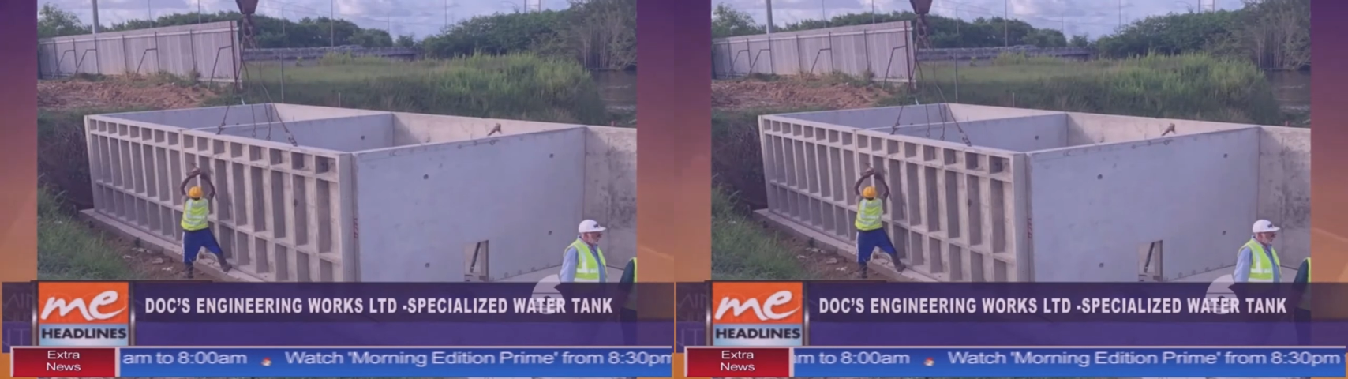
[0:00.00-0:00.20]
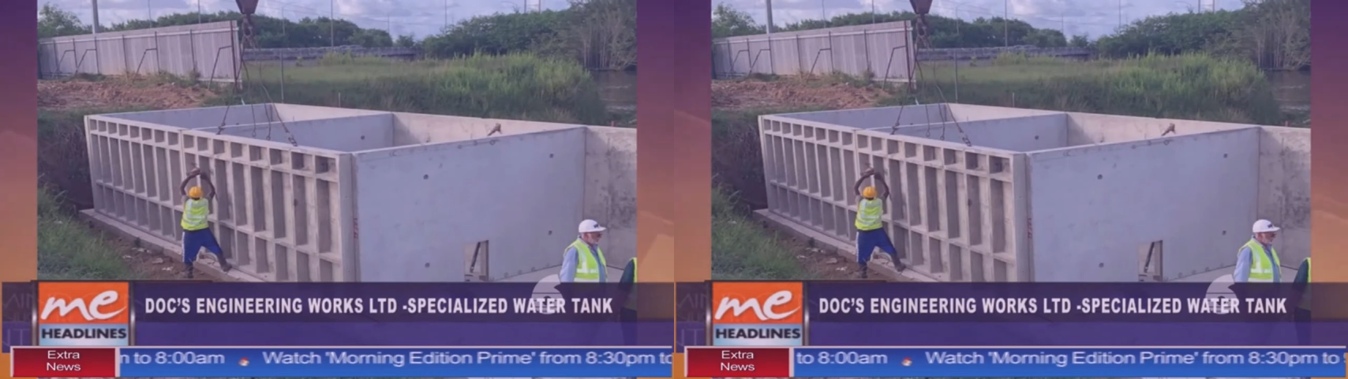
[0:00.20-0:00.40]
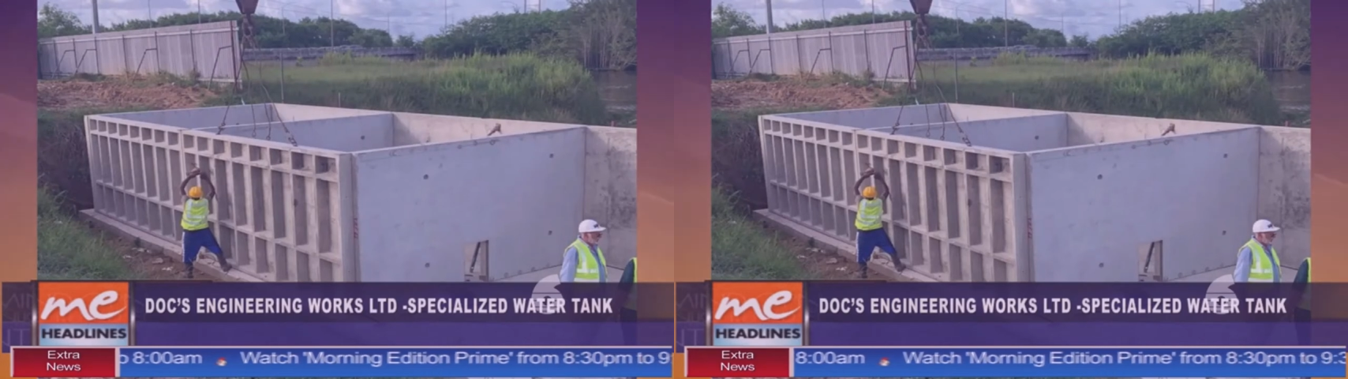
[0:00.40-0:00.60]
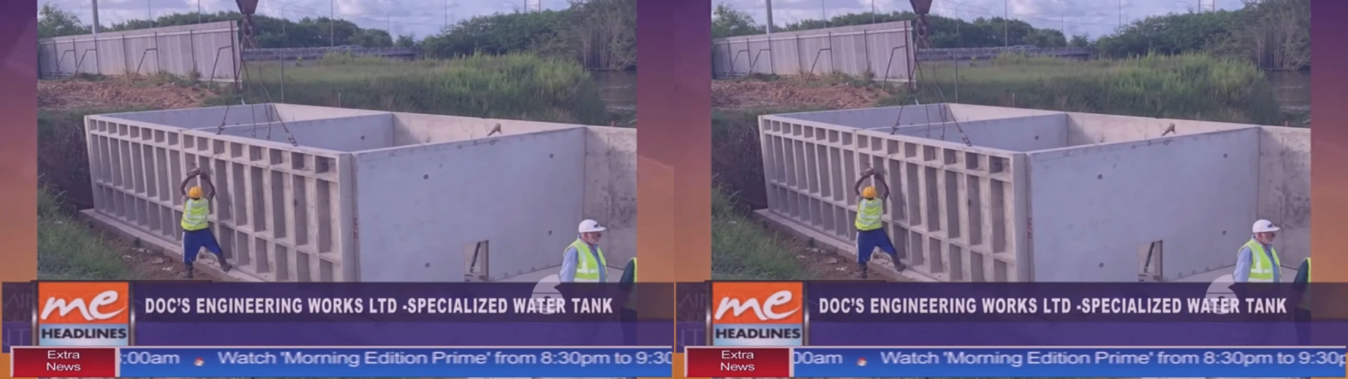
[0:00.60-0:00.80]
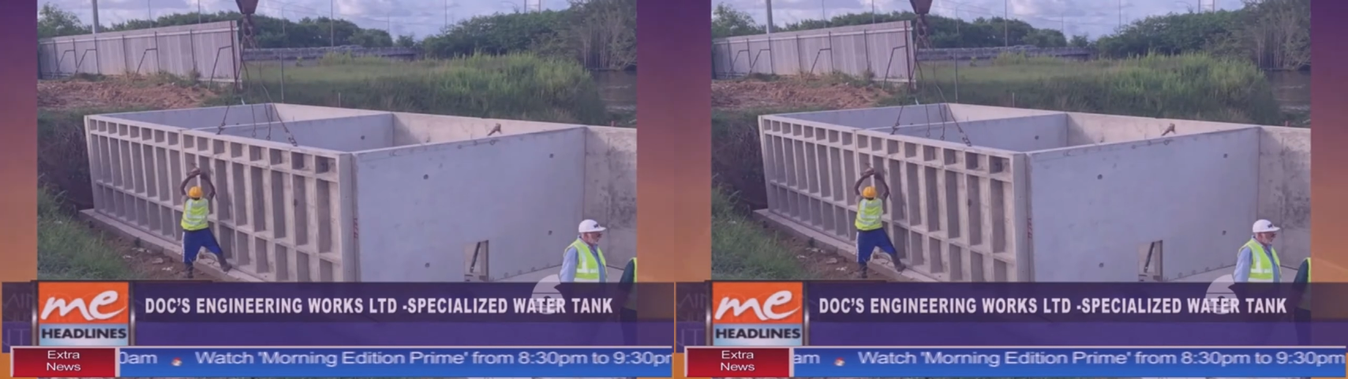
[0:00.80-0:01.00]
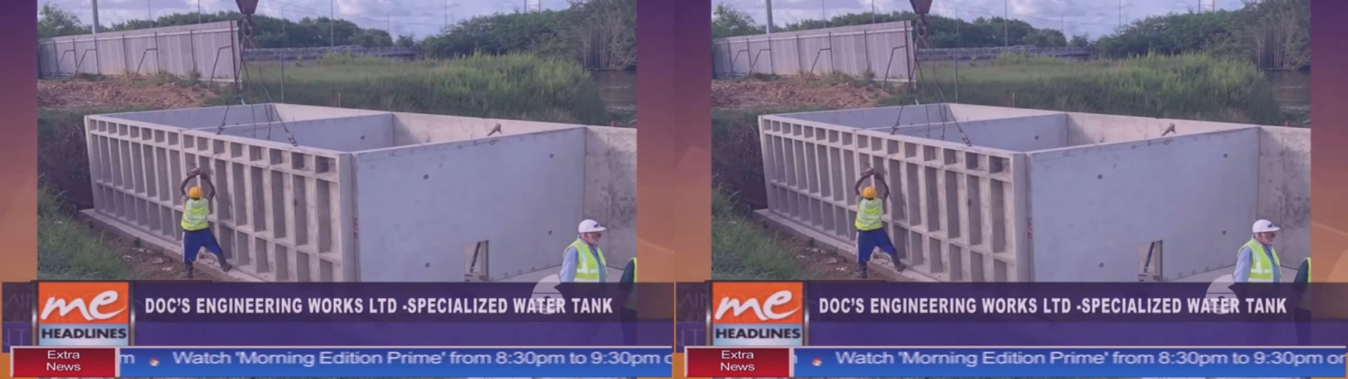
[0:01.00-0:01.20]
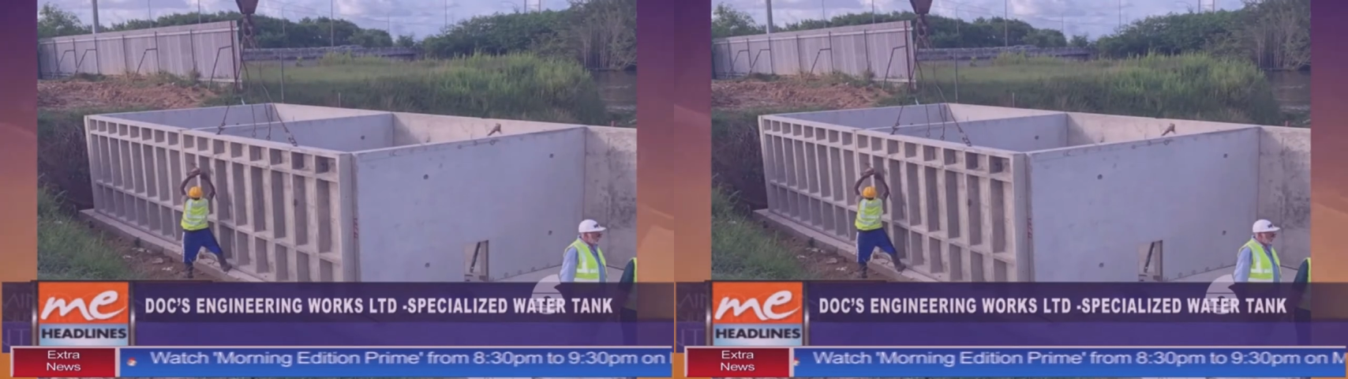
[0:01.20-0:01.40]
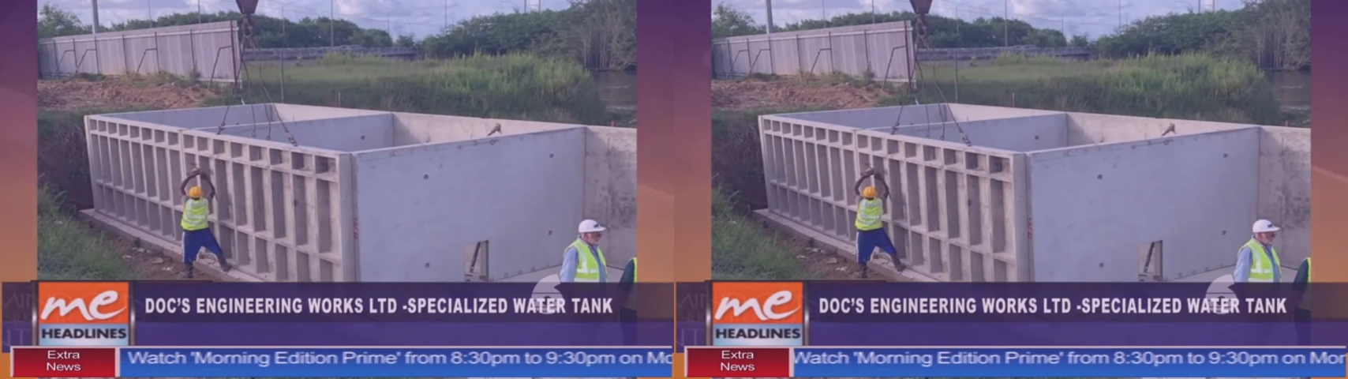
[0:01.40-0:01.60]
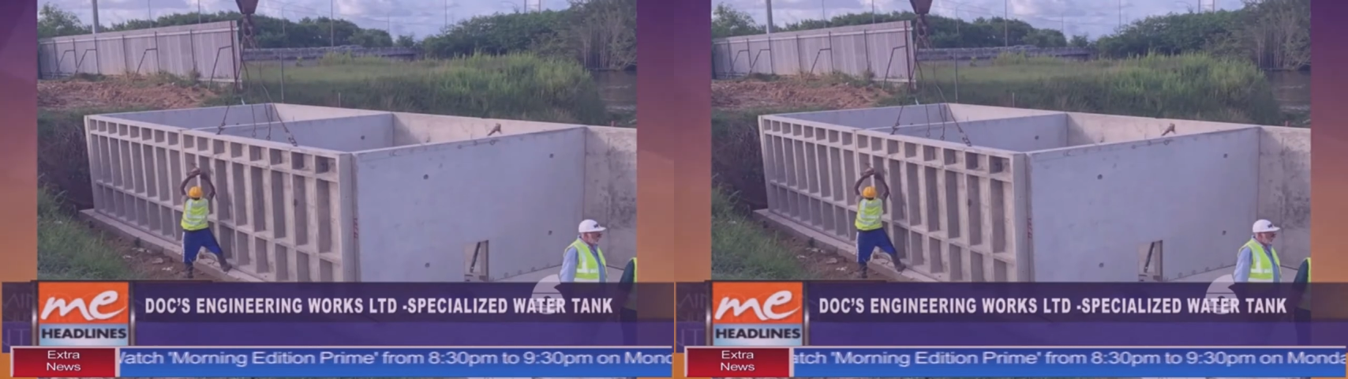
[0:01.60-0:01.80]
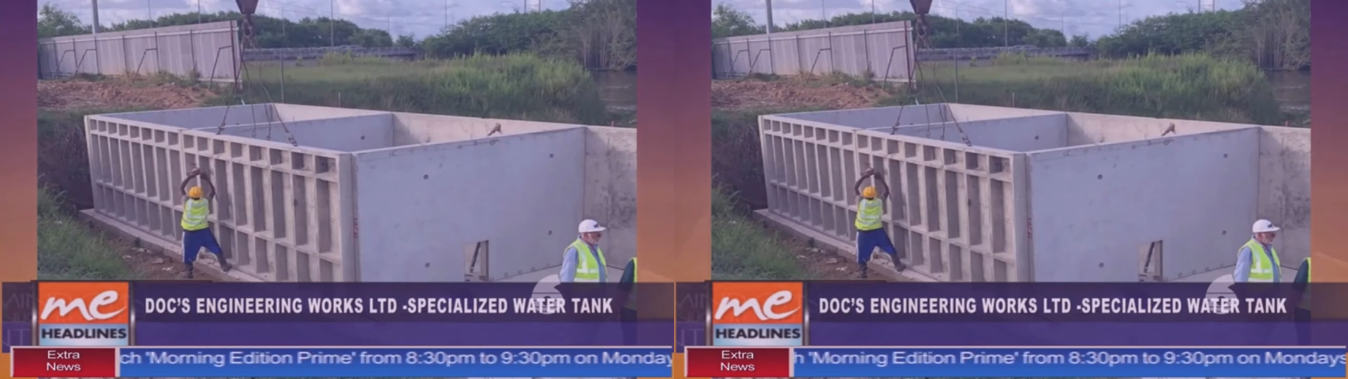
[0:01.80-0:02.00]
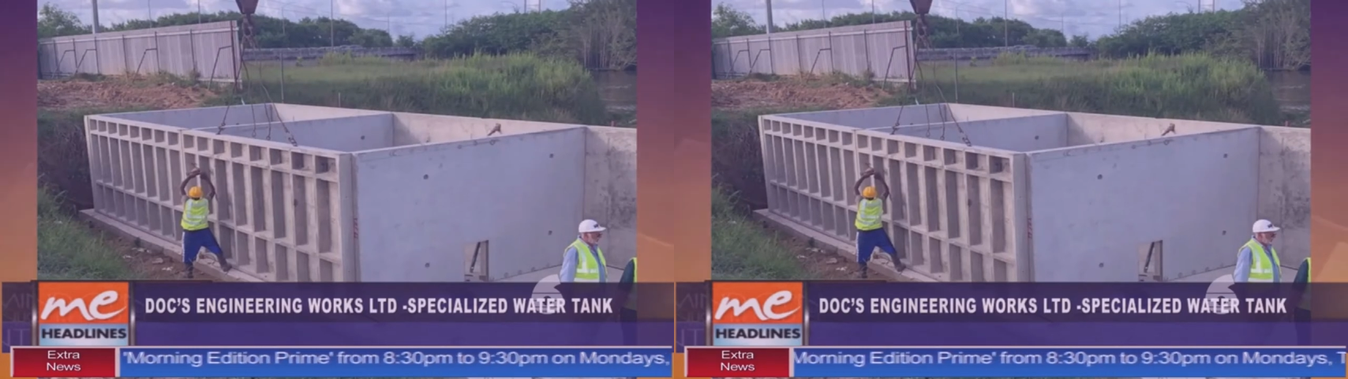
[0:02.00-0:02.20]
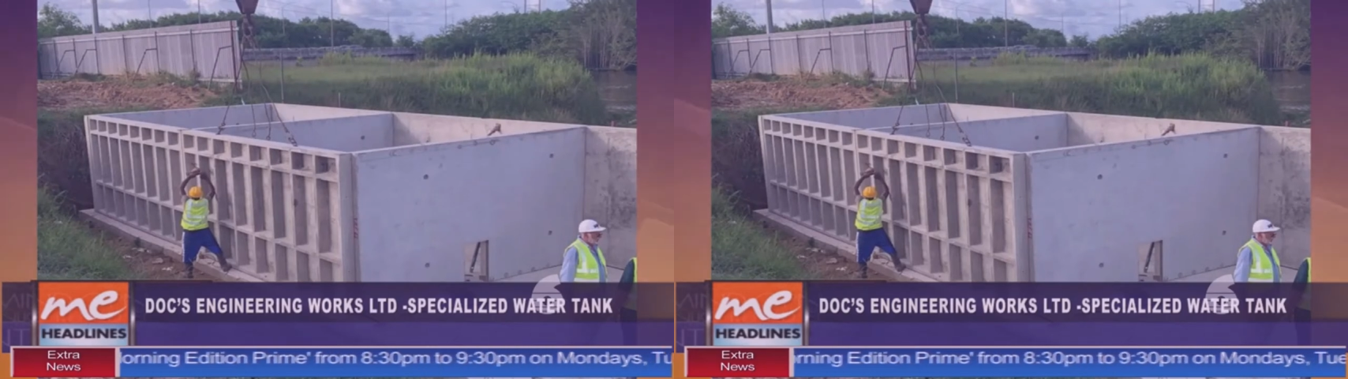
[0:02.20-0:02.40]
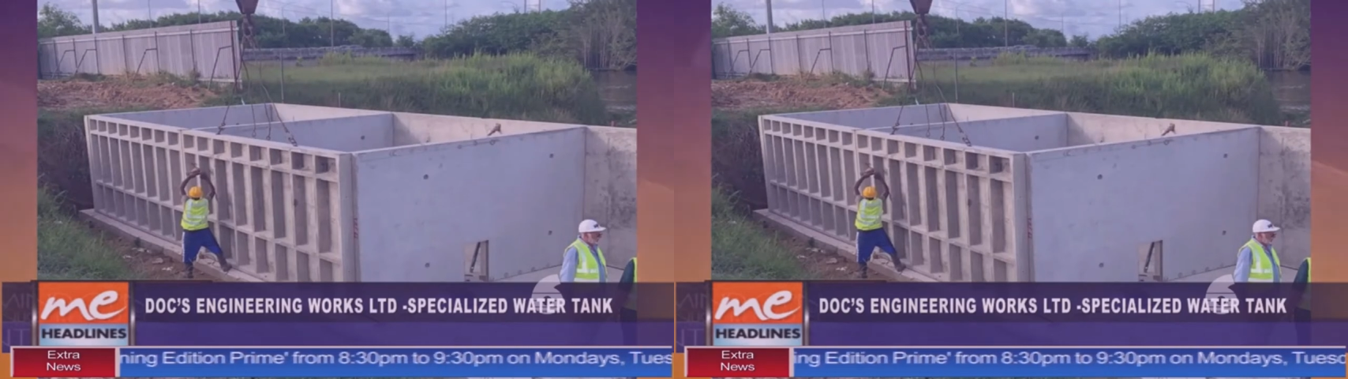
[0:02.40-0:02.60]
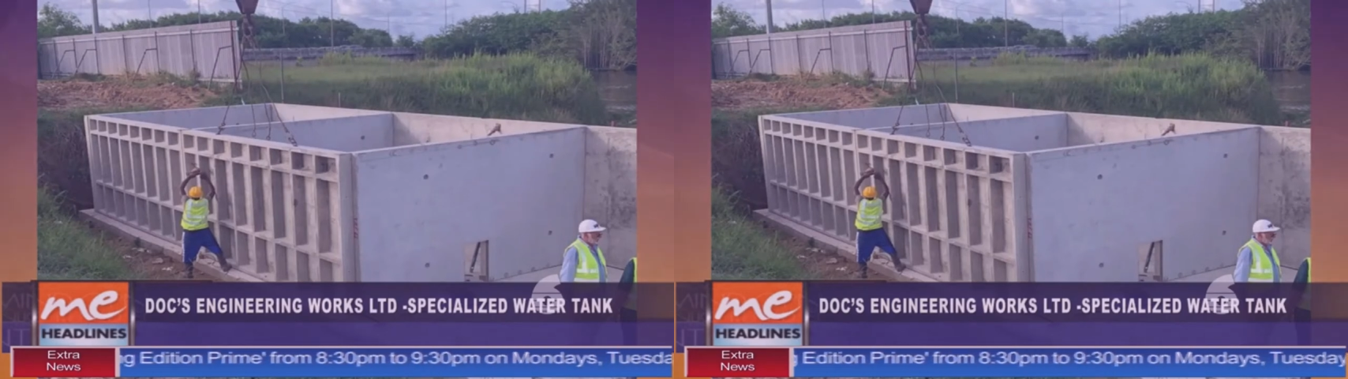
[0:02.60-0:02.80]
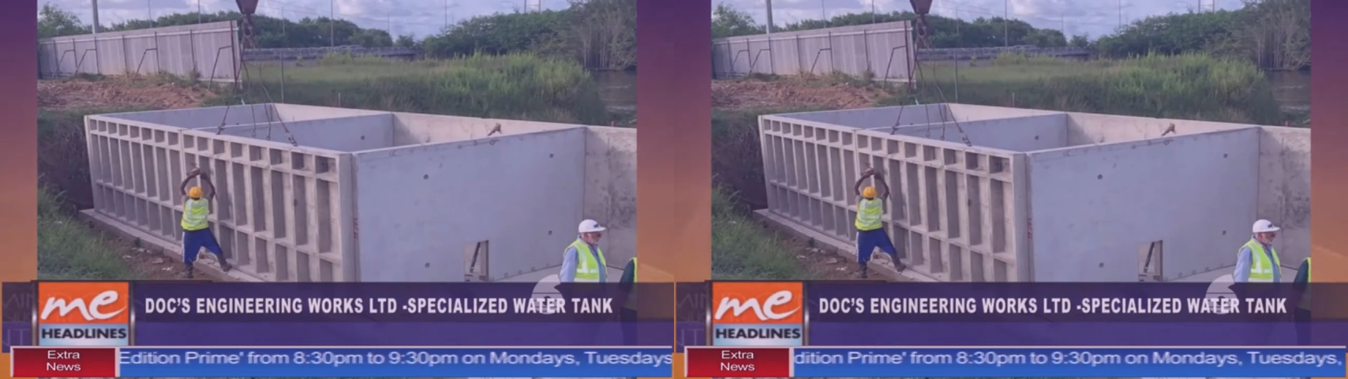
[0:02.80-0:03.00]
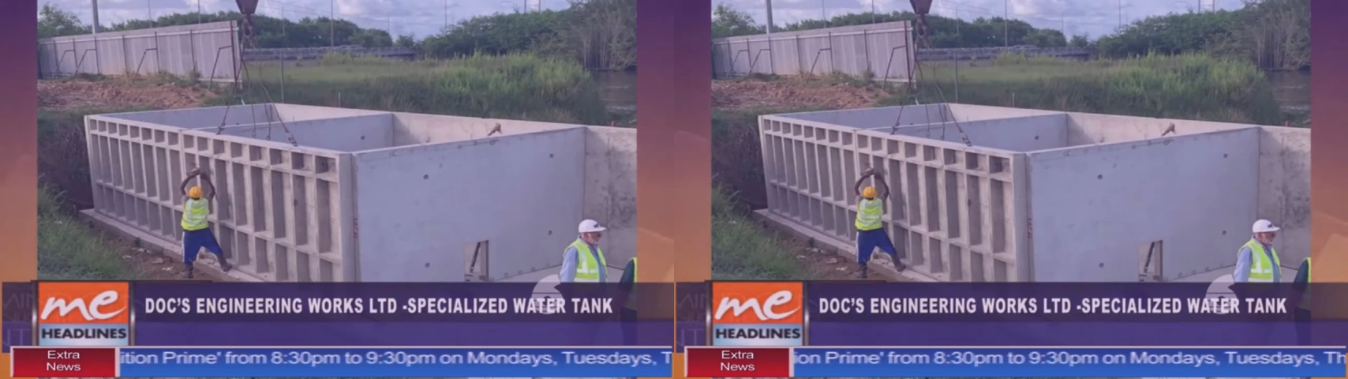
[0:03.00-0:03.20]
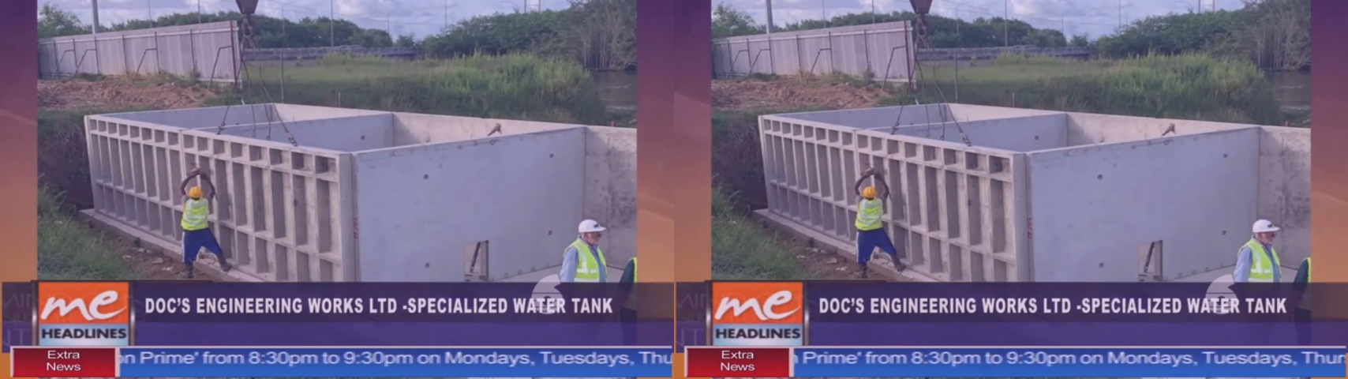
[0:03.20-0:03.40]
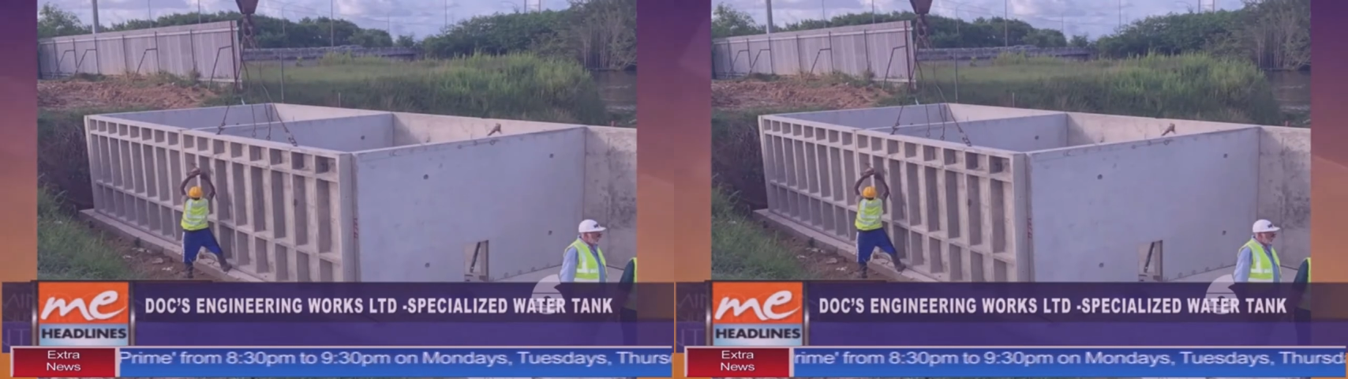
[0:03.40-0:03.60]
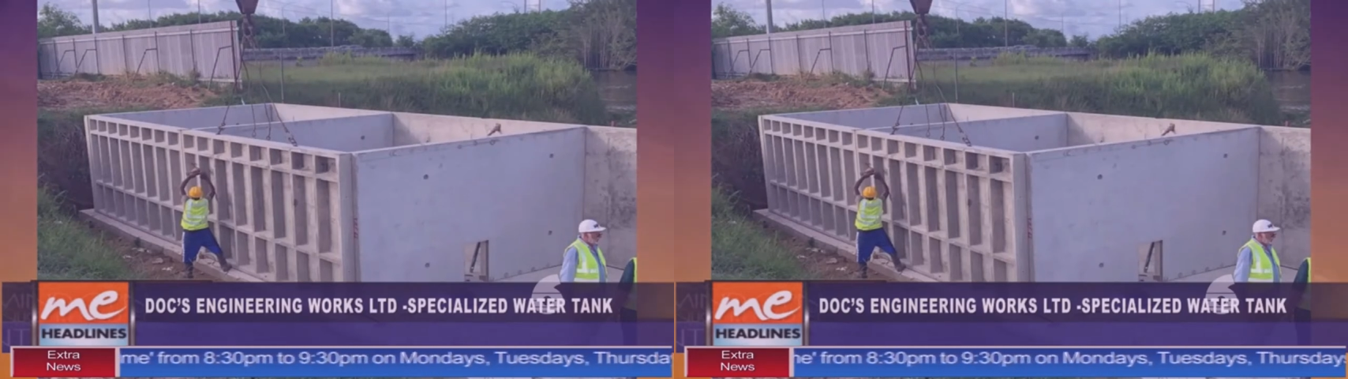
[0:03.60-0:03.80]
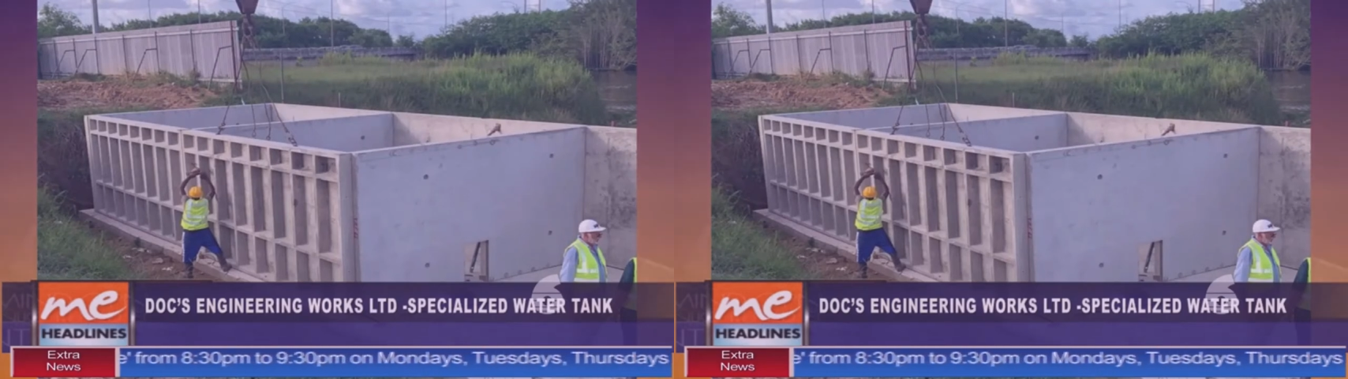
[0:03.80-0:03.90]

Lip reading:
Nobody's mouth can be seen.